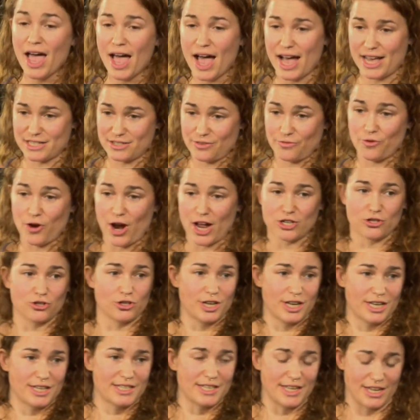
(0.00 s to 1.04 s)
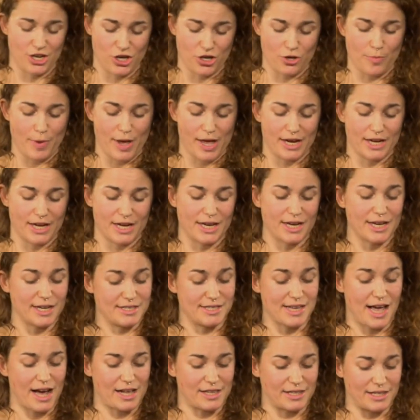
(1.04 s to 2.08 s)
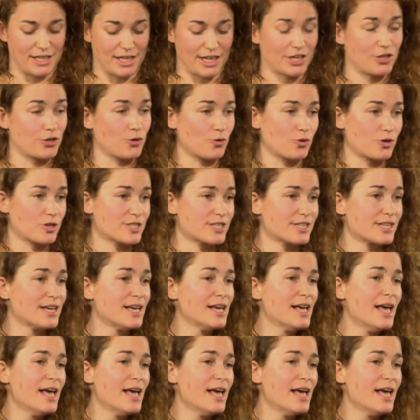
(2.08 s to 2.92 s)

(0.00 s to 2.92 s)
has a fragileness and a humanity exactly like yours.